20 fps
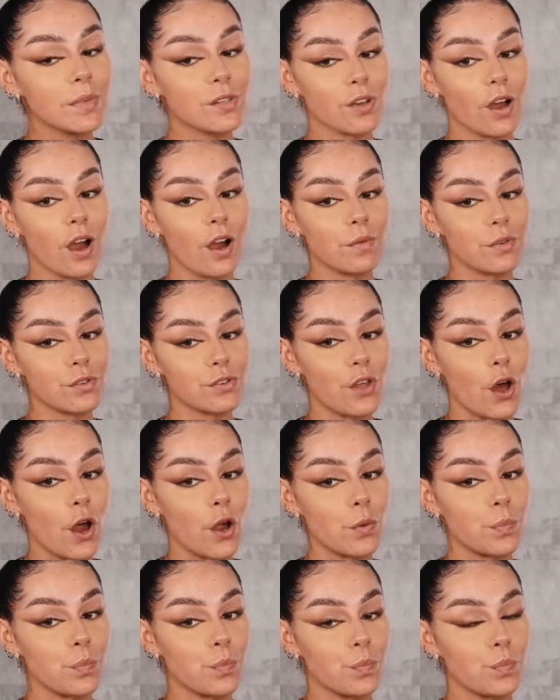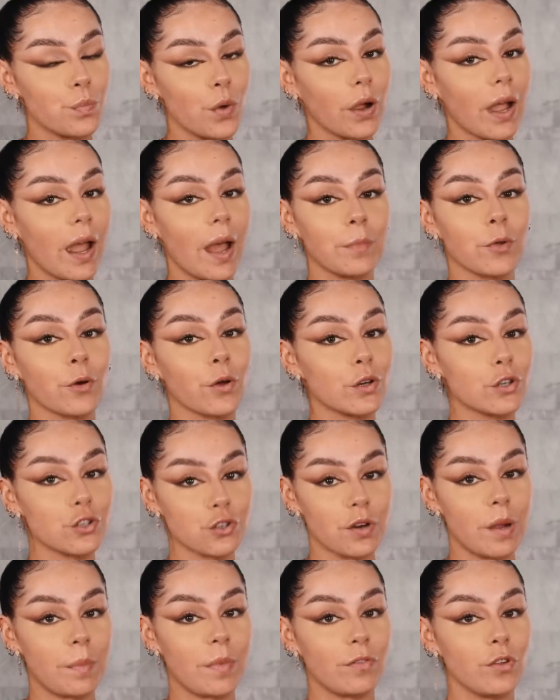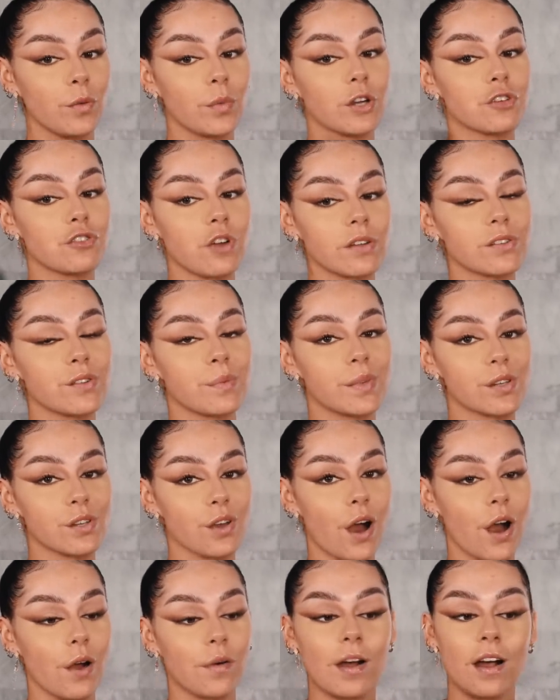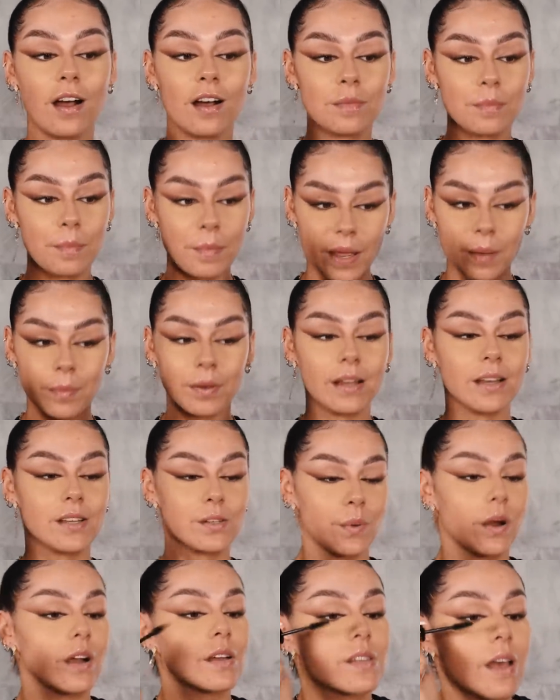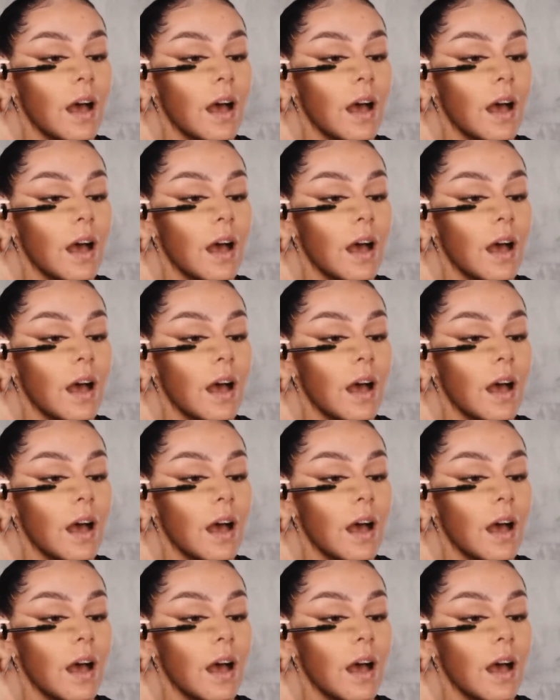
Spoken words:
mascaras though. Okay, I'm not gonna trip. If you want to drug some mascara, Maybelline is where it's